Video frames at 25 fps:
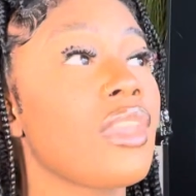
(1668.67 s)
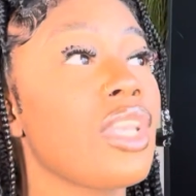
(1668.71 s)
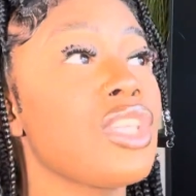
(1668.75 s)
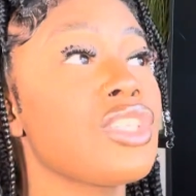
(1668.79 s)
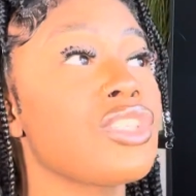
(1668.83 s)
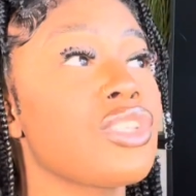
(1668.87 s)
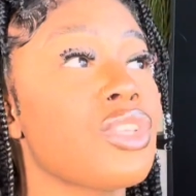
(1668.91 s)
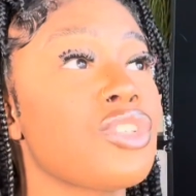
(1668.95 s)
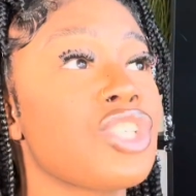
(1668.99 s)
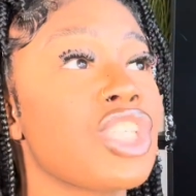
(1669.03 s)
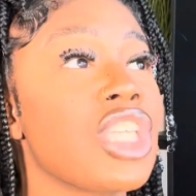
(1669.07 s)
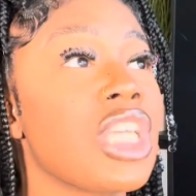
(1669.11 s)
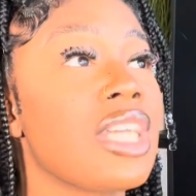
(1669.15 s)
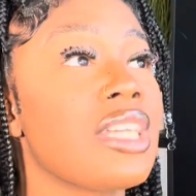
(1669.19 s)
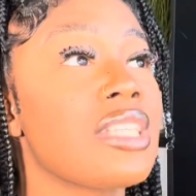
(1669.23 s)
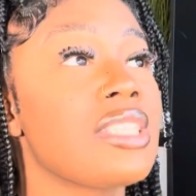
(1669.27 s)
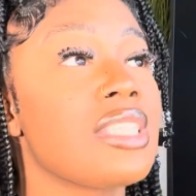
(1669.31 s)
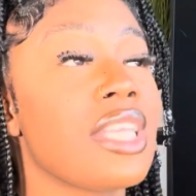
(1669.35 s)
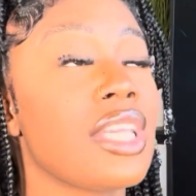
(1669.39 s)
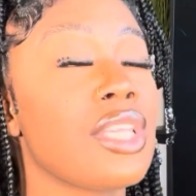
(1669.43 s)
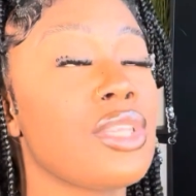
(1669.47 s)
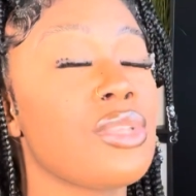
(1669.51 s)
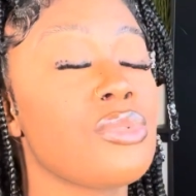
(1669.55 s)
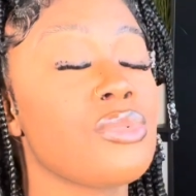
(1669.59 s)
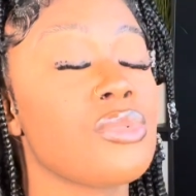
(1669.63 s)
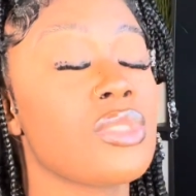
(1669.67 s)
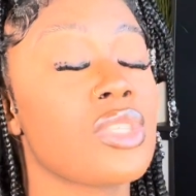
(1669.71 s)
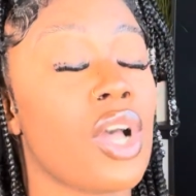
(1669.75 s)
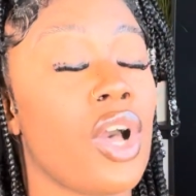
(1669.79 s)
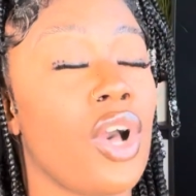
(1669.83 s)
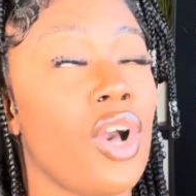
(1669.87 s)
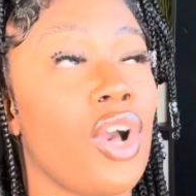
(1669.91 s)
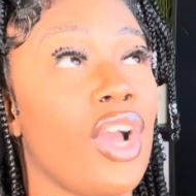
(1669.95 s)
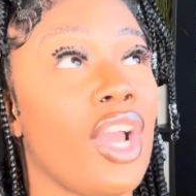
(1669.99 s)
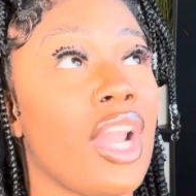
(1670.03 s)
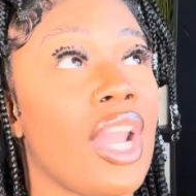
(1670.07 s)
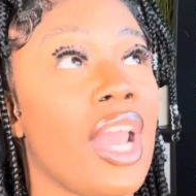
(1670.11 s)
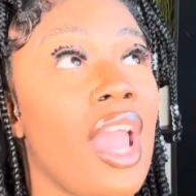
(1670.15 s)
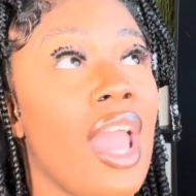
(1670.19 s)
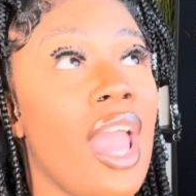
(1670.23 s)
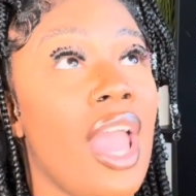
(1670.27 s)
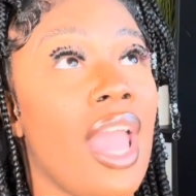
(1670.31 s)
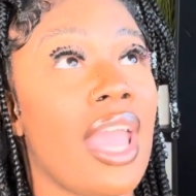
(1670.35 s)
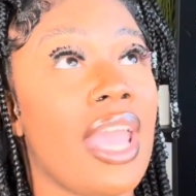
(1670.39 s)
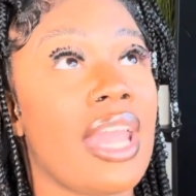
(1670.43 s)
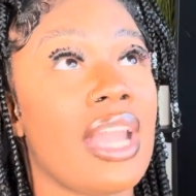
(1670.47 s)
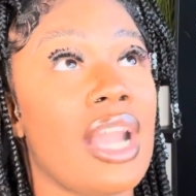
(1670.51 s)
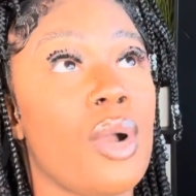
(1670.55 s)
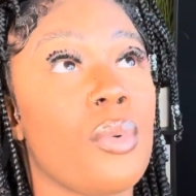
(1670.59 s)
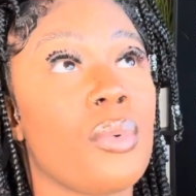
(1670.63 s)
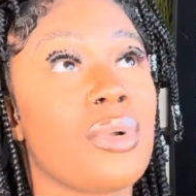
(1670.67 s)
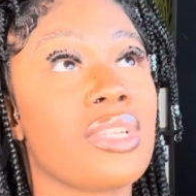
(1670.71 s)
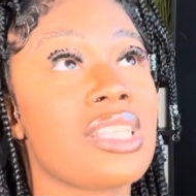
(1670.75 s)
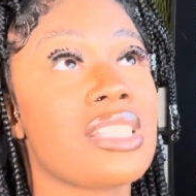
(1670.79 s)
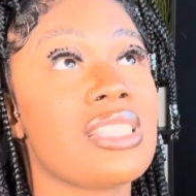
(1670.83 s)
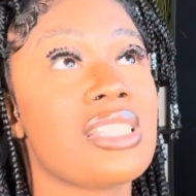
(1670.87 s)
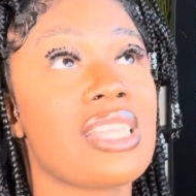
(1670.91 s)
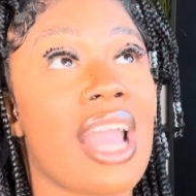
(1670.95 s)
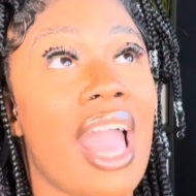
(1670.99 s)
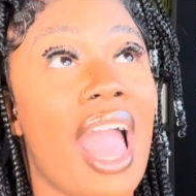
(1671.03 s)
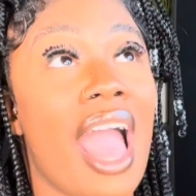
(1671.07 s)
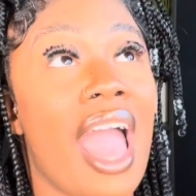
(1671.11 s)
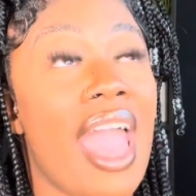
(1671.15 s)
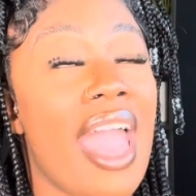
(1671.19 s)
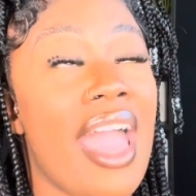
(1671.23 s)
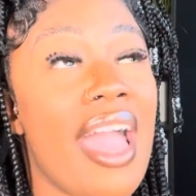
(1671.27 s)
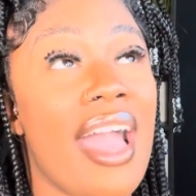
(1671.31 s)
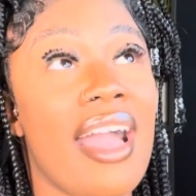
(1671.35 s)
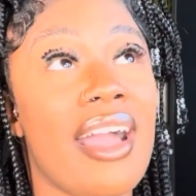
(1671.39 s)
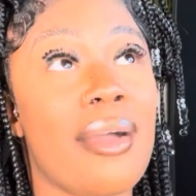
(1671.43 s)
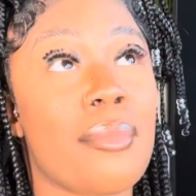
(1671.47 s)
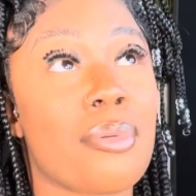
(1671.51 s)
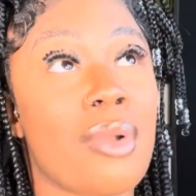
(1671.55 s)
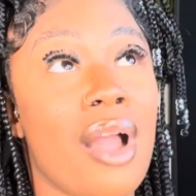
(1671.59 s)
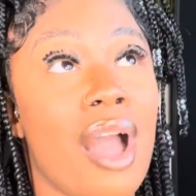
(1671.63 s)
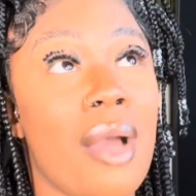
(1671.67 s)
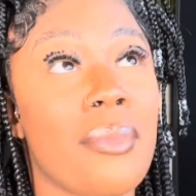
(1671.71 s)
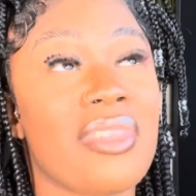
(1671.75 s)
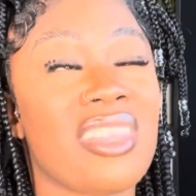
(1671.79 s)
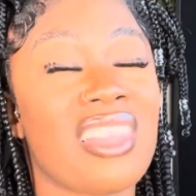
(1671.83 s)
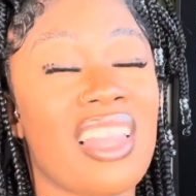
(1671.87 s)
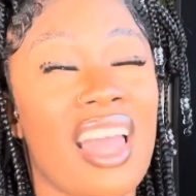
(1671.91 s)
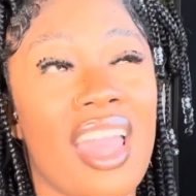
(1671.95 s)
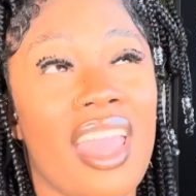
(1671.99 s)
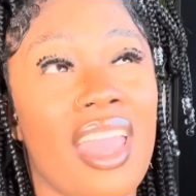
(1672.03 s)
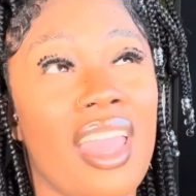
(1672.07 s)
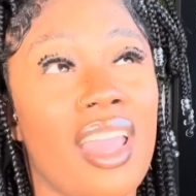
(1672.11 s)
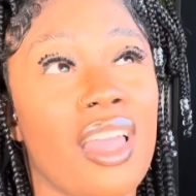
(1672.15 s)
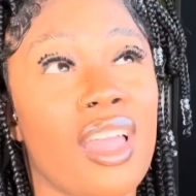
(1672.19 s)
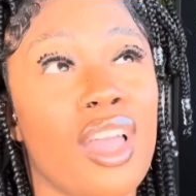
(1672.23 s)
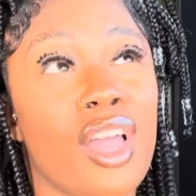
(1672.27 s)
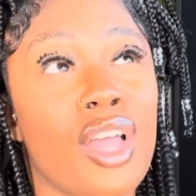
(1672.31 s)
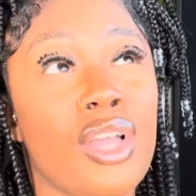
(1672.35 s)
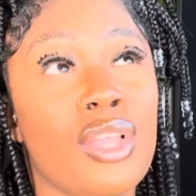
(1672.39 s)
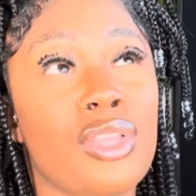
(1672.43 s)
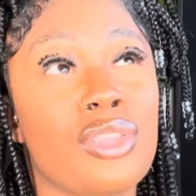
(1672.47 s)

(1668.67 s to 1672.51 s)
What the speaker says: So she continues on, and I want to say I had probably like